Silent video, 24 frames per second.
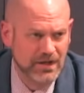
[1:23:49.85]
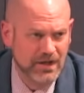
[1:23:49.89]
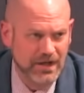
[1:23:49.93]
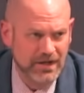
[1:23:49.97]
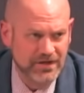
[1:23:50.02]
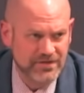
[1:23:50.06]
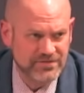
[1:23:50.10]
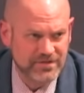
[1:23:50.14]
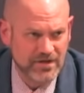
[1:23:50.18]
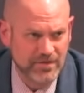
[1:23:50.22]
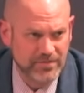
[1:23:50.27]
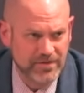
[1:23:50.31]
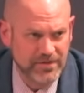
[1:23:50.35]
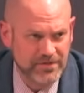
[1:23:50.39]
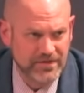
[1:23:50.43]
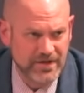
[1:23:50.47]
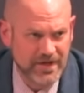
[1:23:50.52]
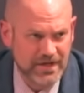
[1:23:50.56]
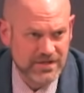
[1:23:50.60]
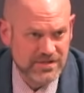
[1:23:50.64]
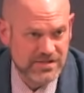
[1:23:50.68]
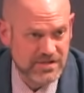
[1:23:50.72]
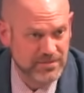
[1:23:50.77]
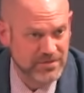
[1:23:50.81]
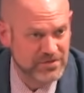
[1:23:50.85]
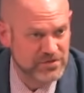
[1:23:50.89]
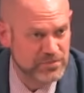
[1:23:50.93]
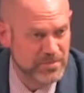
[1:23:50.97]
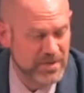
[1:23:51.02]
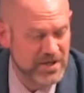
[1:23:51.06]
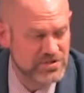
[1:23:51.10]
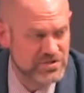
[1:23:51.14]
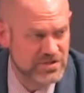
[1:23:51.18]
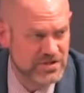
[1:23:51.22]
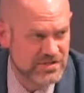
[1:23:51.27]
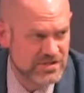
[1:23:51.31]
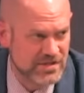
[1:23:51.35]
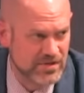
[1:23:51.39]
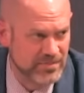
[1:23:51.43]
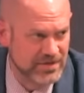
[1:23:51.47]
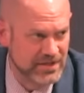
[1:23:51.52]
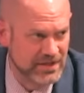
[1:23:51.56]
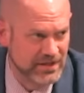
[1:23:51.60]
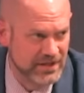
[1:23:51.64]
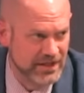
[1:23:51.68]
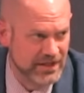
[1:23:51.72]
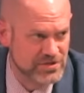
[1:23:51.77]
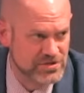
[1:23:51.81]
uh, some of the things, especially some of
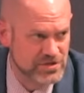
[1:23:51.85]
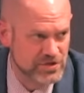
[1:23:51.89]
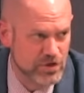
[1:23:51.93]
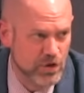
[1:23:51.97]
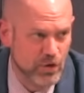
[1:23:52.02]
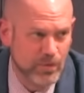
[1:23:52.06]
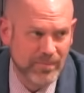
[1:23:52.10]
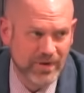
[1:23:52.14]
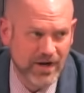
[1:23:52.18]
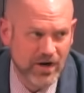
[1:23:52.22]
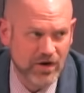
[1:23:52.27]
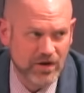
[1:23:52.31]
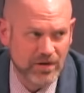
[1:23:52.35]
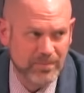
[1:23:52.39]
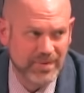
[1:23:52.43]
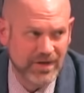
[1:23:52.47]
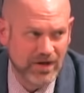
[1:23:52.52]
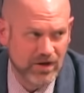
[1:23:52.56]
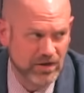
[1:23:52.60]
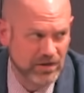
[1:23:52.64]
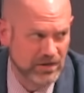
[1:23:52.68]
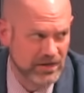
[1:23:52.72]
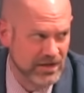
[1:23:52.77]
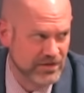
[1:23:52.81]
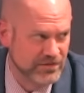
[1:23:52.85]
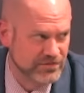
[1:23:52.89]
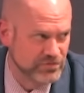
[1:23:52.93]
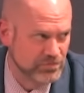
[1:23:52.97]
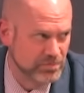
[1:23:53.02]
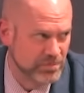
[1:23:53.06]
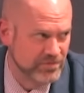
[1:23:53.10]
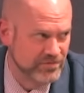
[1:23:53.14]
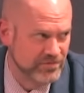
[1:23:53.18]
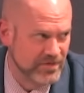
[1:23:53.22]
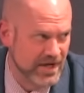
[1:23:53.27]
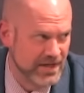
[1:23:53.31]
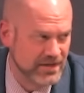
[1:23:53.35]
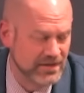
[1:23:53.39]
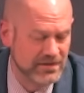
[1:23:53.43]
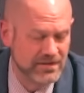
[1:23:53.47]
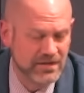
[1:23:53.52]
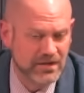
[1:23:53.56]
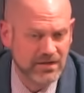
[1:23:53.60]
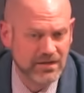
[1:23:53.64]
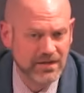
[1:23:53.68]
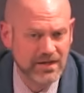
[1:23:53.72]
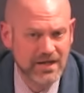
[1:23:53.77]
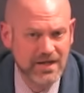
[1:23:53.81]
the alleged Homeric parallels provided
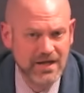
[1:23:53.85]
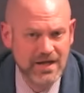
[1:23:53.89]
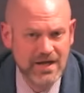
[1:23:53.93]
there.